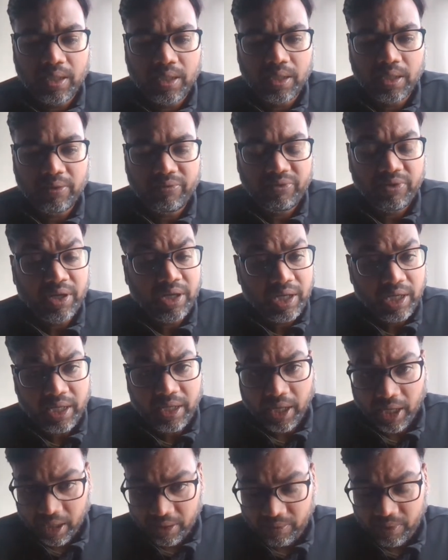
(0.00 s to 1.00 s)

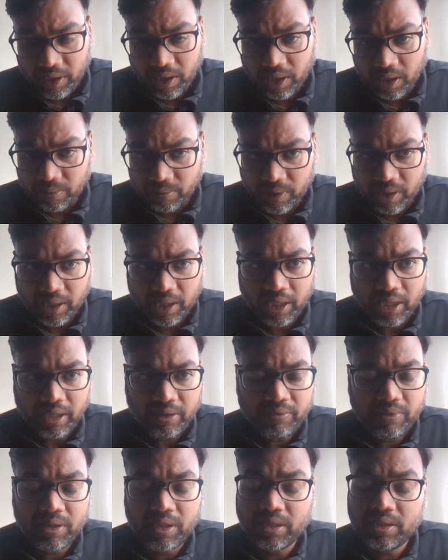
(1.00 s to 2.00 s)
definitely I will come
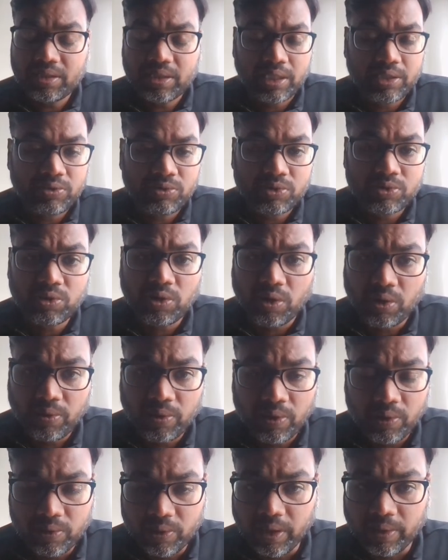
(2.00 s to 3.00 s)
live and then try to
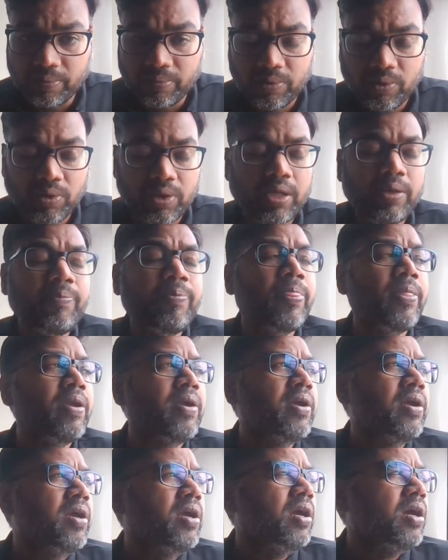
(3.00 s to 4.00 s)
solve all them. Okay.
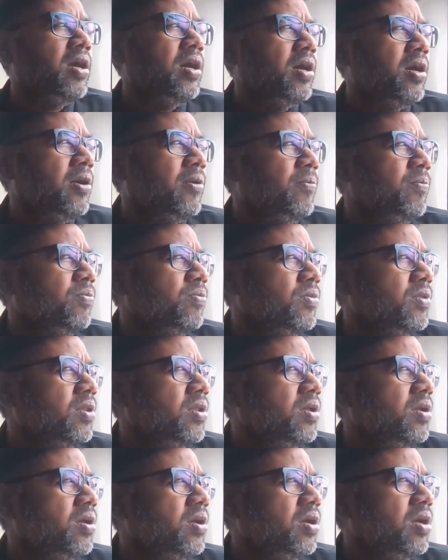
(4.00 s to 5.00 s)
uh,
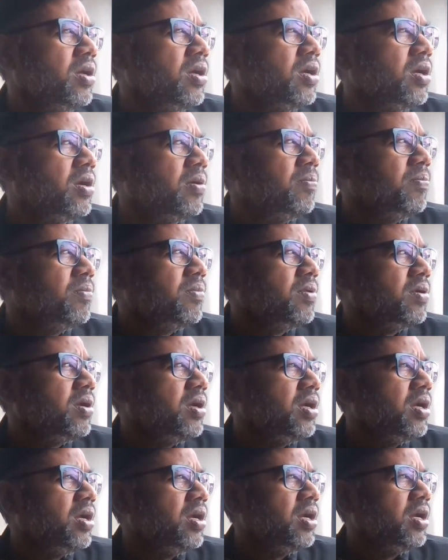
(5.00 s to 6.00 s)
uh,
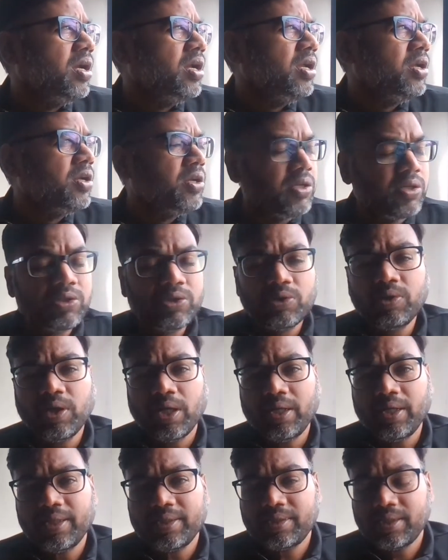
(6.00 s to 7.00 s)
you should
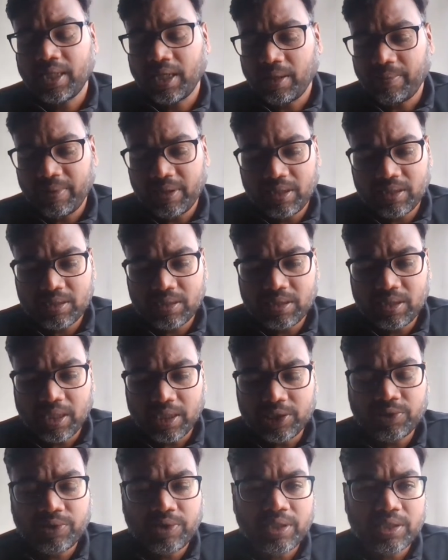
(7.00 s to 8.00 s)
understand, I mean, this is the
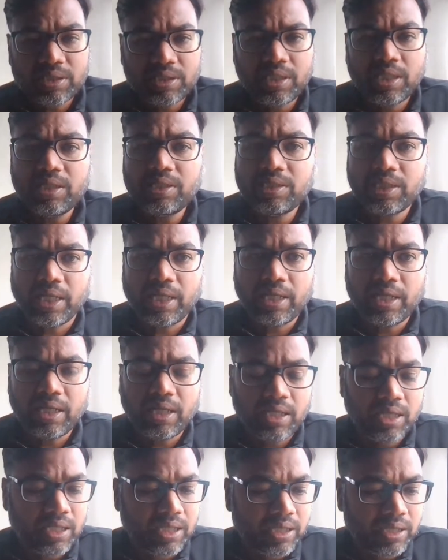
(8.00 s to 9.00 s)
educational
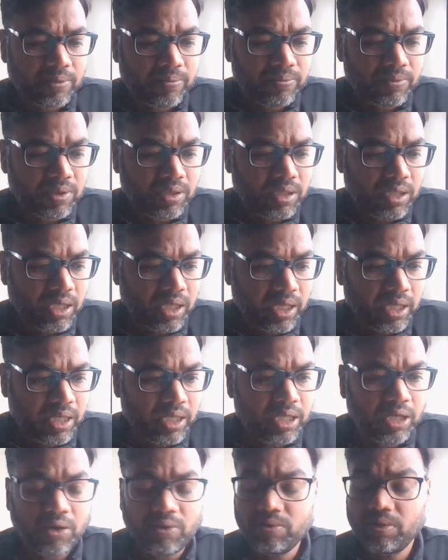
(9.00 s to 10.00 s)
channel.
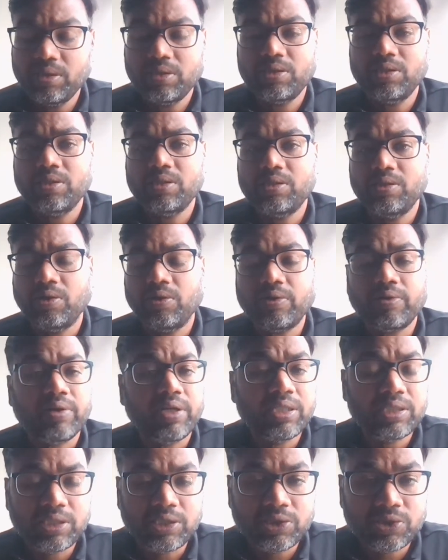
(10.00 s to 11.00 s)
Anyhow, this is not
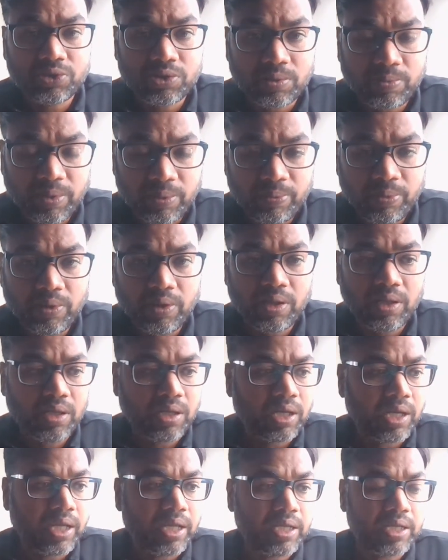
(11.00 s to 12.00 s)
reaching to the people
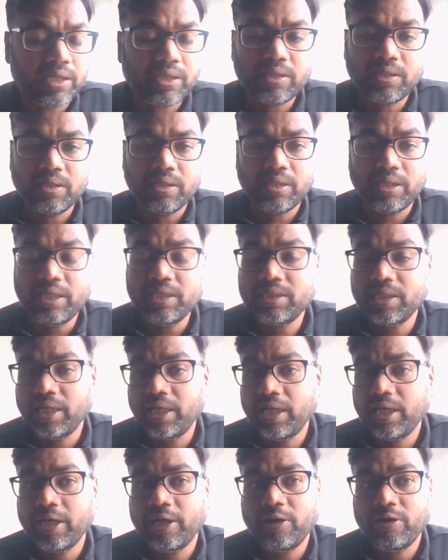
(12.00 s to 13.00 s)
like it reach
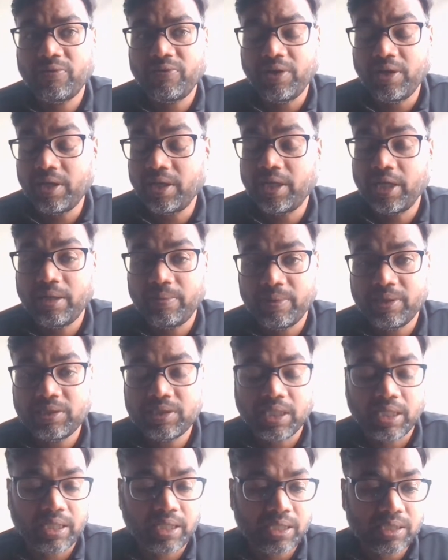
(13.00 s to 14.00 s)
any kind of entertainment
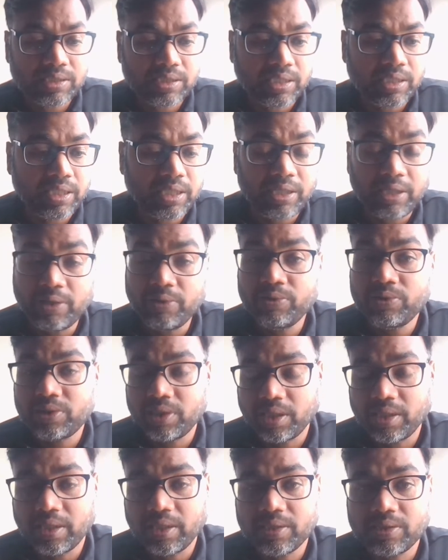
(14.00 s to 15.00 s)
channels and the news
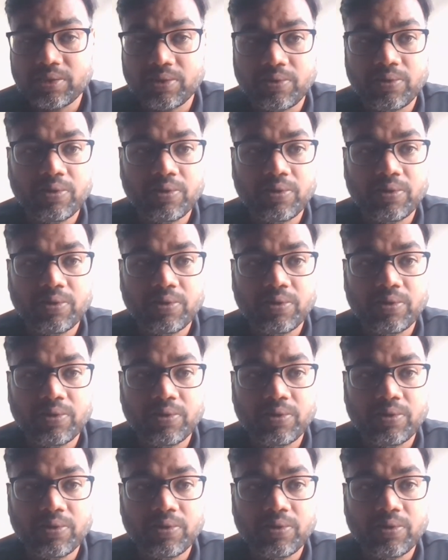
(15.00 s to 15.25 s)
channels.